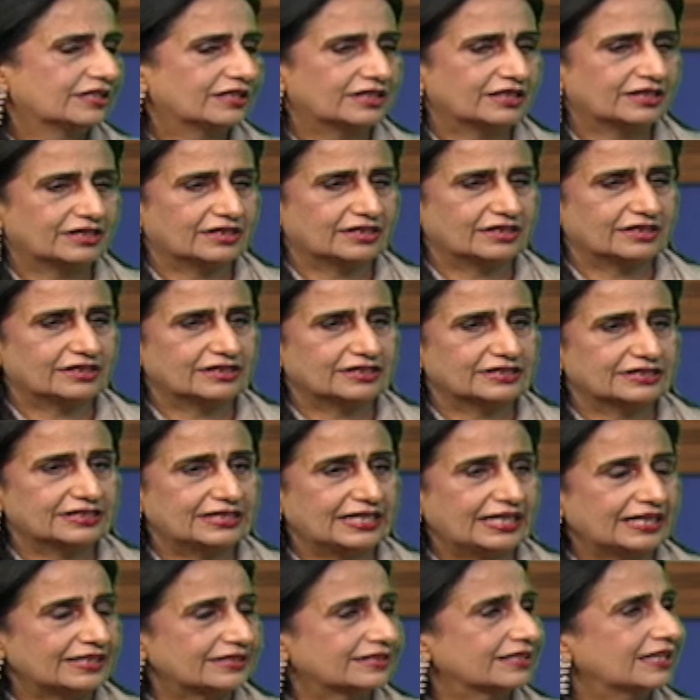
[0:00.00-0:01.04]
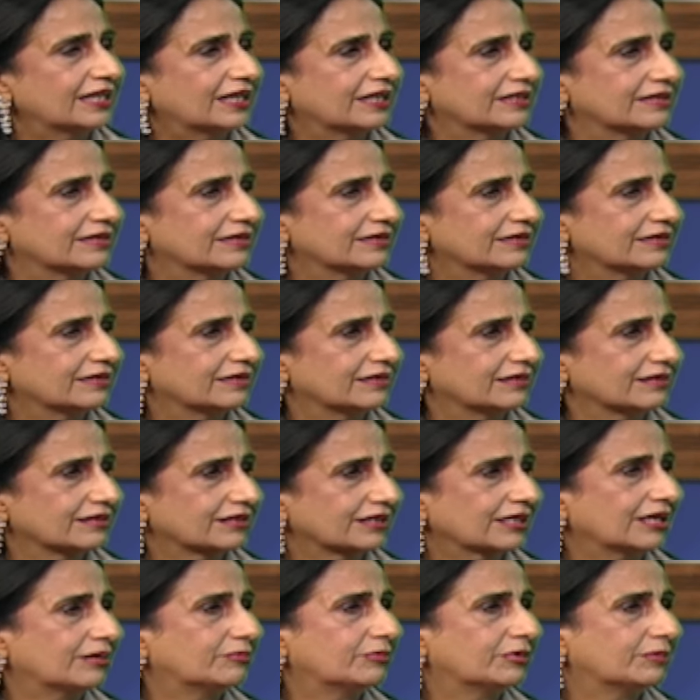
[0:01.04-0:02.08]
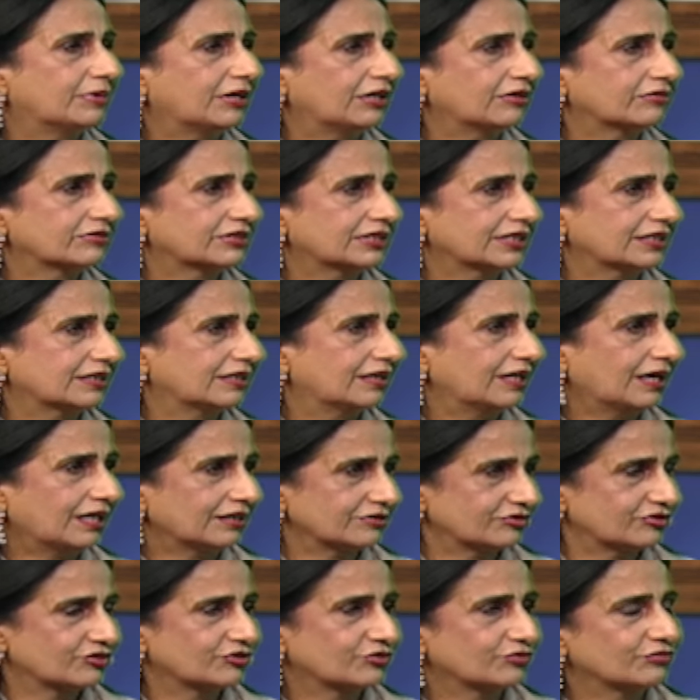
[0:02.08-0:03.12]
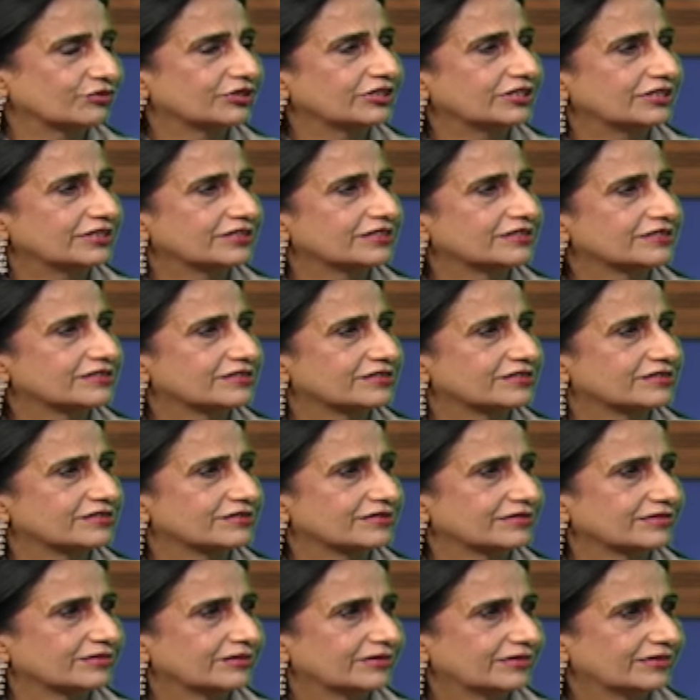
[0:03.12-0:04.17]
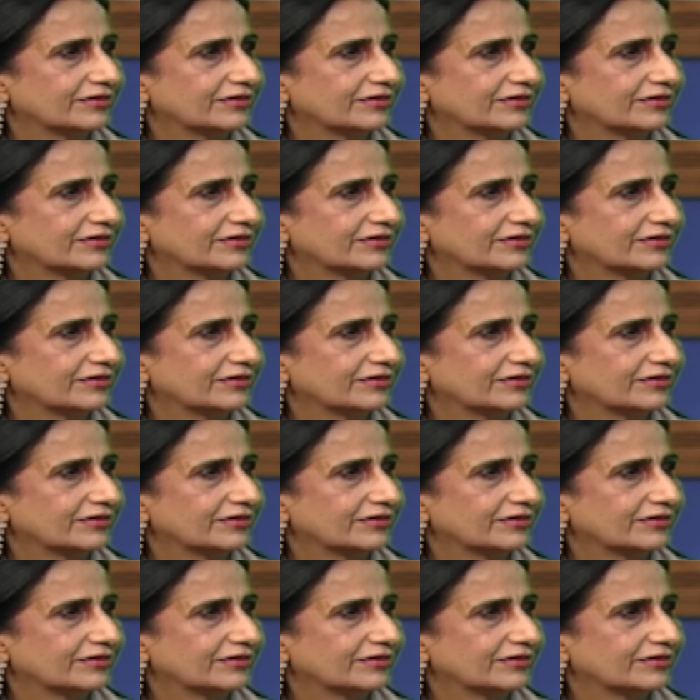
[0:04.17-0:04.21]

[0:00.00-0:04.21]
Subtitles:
that had come about in last 2 years.